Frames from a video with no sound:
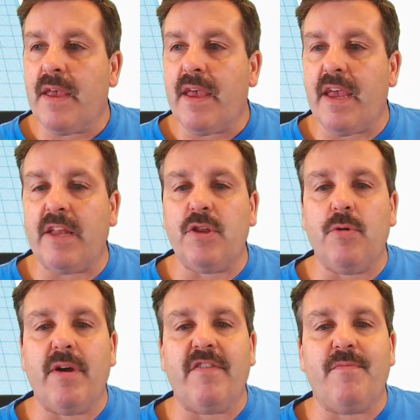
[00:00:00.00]
and you
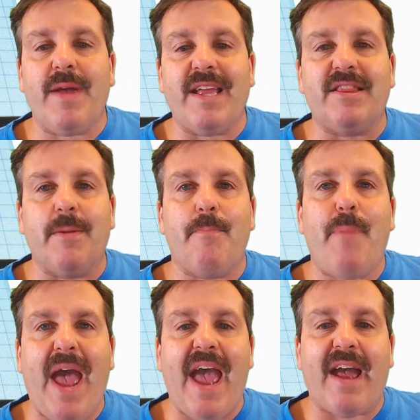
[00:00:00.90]
have made the
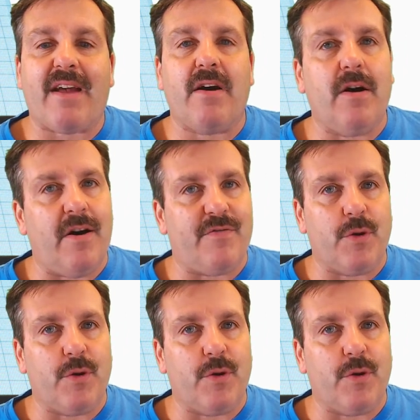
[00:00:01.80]
back of your